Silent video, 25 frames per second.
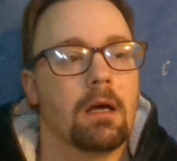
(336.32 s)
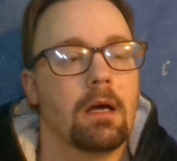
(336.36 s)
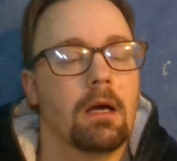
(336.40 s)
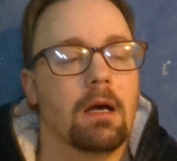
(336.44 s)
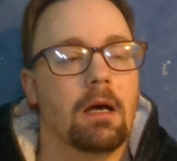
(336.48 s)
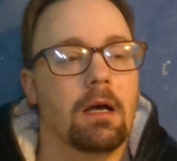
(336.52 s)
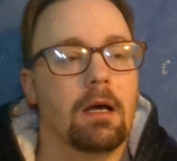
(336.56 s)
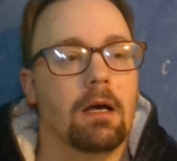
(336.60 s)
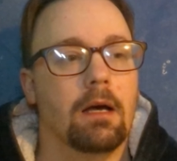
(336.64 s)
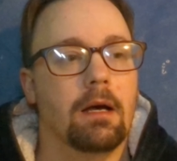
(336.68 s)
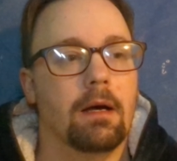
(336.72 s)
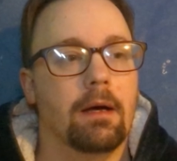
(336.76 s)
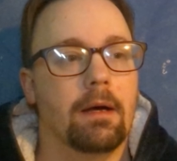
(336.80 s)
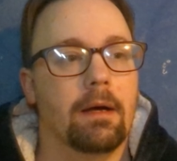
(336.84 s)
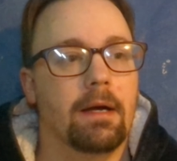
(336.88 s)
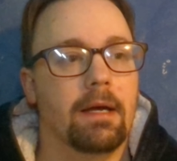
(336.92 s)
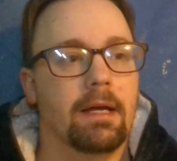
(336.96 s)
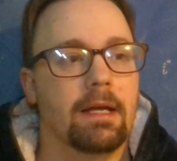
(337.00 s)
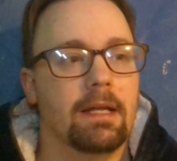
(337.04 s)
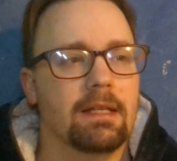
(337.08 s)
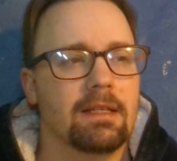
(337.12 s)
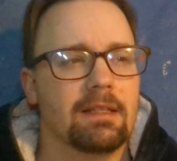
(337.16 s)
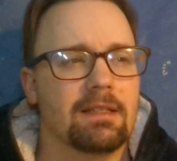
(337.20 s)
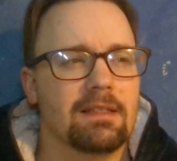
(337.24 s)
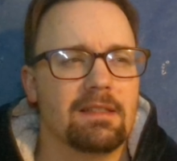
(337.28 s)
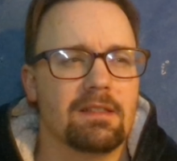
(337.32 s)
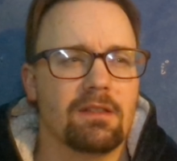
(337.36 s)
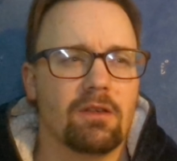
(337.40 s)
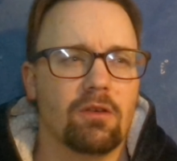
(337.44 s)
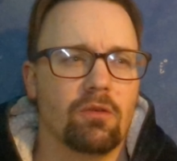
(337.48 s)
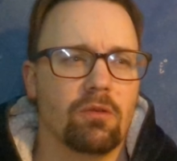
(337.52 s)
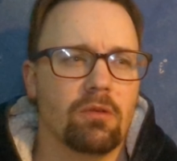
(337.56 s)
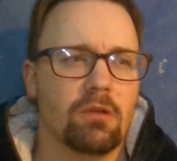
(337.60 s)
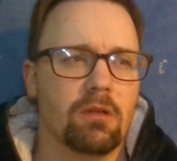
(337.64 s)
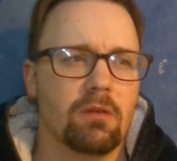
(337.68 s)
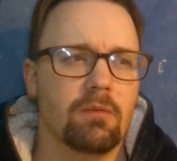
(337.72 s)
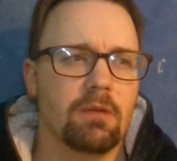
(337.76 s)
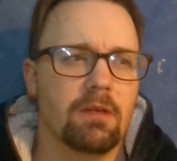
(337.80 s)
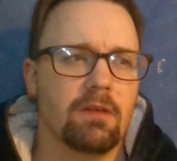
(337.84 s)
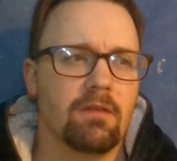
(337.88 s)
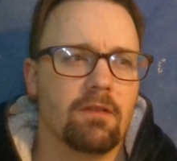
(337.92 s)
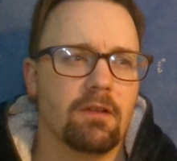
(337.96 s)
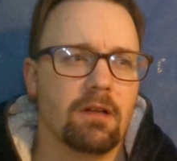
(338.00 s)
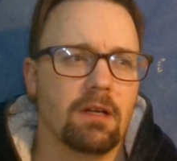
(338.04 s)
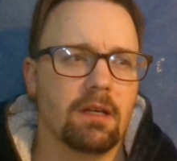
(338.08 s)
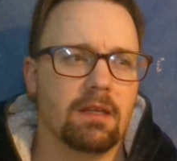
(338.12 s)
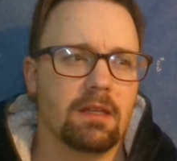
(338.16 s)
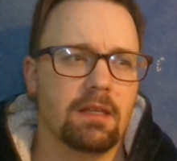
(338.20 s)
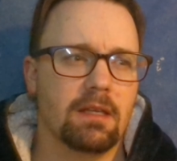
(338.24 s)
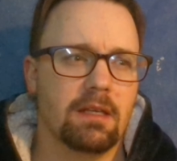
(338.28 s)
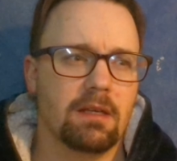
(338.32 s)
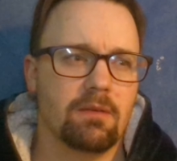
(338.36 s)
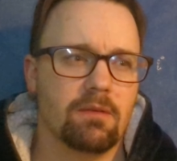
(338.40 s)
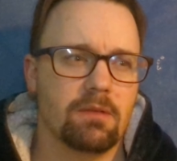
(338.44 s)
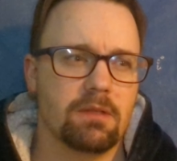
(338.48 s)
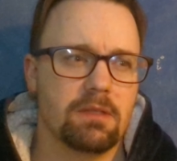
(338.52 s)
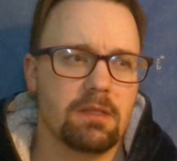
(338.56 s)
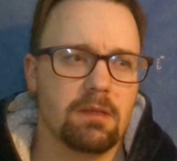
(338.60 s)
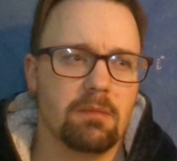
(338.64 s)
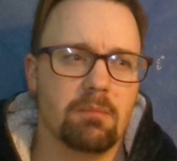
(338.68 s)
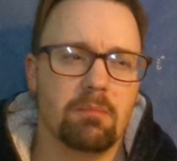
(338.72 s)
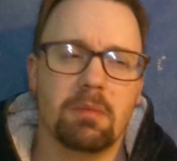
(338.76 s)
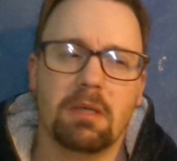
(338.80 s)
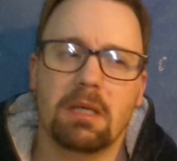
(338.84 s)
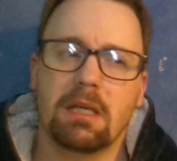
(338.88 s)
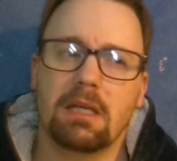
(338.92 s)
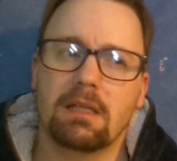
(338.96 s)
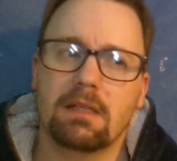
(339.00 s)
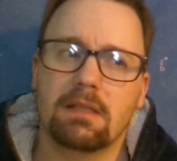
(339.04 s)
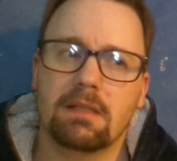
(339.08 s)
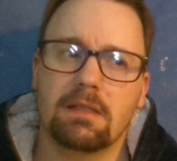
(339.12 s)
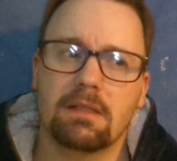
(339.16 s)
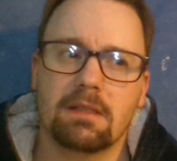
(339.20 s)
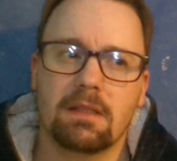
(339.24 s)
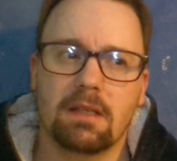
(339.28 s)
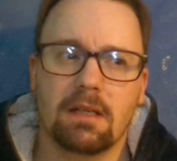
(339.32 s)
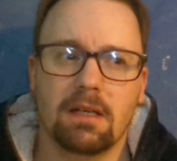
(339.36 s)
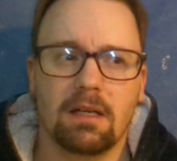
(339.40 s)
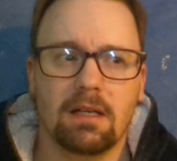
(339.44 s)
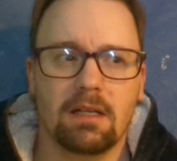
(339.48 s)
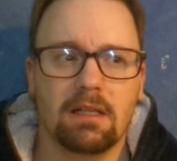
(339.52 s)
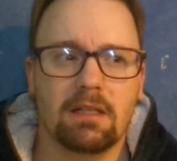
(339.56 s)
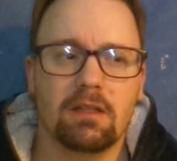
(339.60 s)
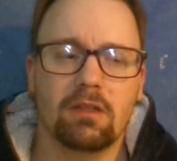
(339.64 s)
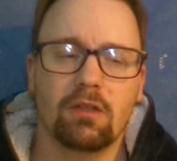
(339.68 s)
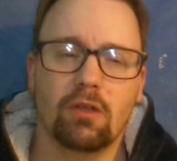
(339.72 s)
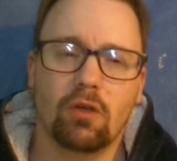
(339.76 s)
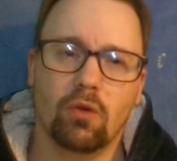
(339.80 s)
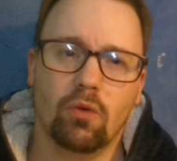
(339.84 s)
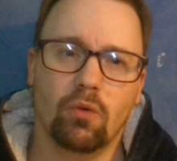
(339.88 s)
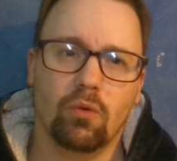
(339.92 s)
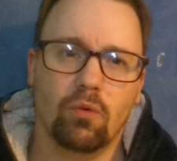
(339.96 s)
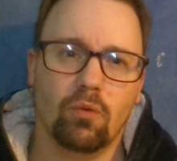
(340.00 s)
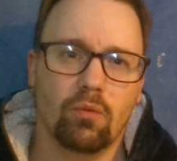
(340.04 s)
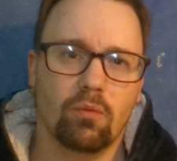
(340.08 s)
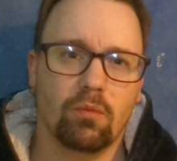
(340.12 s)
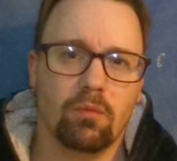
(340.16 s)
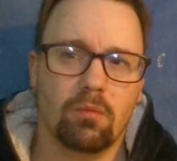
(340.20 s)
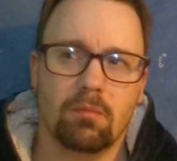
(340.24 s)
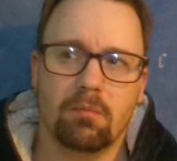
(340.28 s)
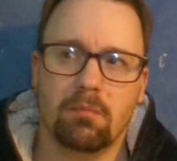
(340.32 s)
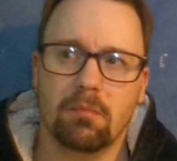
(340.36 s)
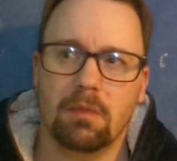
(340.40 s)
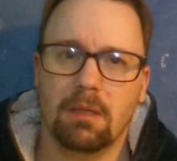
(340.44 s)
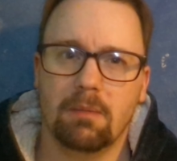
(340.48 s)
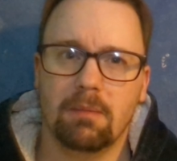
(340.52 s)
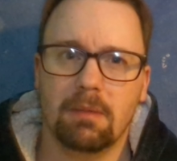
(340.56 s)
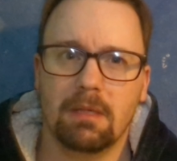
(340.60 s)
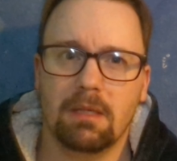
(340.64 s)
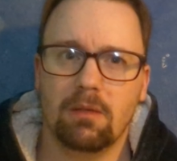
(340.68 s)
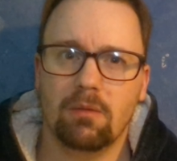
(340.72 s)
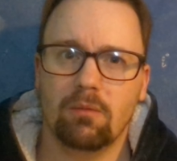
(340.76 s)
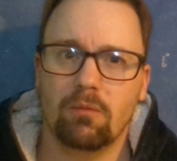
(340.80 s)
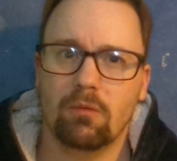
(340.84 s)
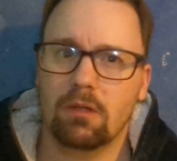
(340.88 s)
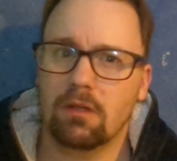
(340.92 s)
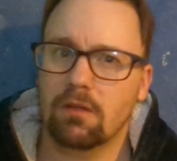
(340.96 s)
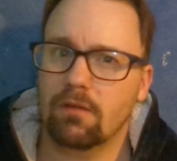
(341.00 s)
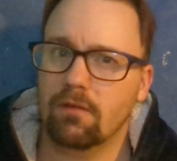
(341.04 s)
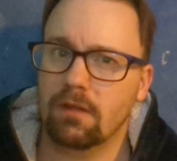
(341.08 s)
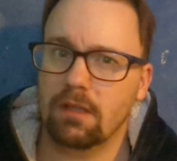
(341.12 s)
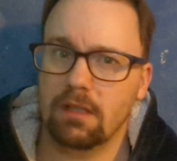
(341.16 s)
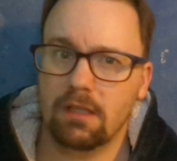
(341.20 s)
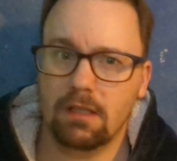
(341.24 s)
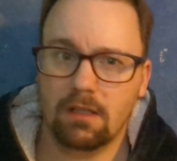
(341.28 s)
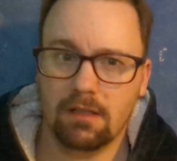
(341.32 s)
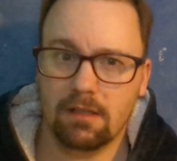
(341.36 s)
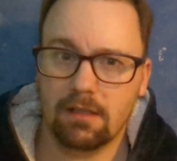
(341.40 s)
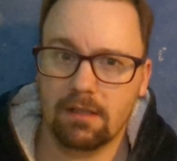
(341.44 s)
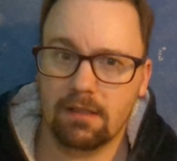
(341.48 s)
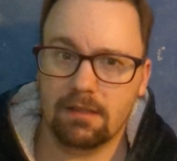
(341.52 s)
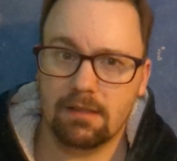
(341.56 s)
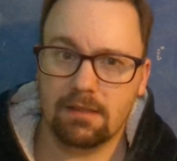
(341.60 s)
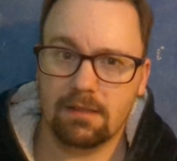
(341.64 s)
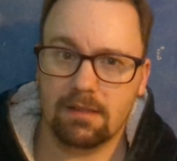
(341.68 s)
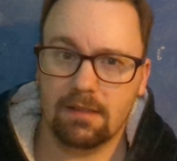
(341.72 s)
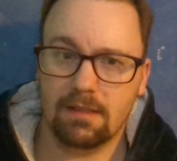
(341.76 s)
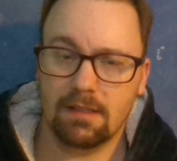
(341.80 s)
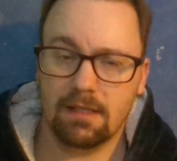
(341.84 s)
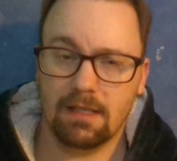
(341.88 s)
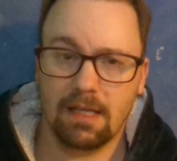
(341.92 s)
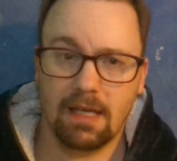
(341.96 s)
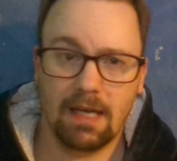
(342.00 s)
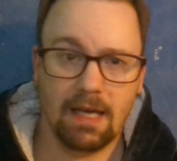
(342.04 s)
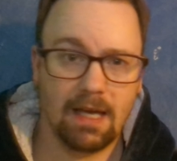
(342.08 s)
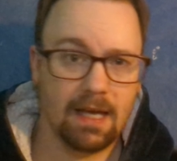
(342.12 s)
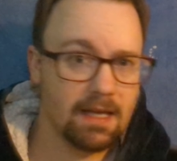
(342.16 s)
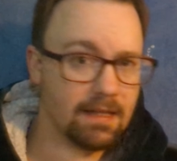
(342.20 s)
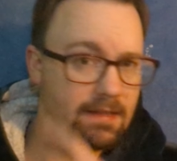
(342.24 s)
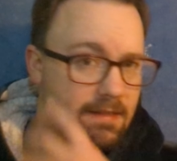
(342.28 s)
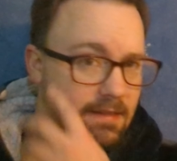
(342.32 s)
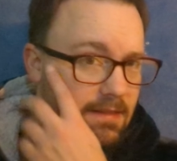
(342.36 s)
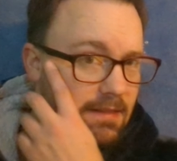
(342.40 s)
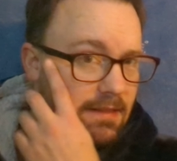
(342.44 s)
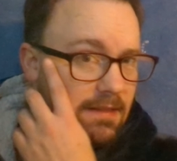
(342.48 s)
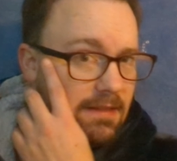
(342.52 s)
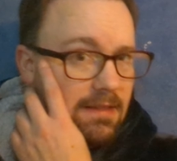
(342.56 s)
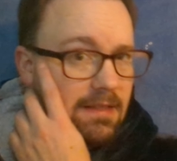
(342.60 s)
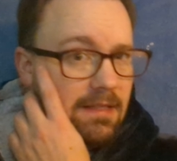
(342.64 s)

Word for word: Uh, and Sigourney Weaver, I think, was the biggest unknown, maybe one of the youngest in the cast.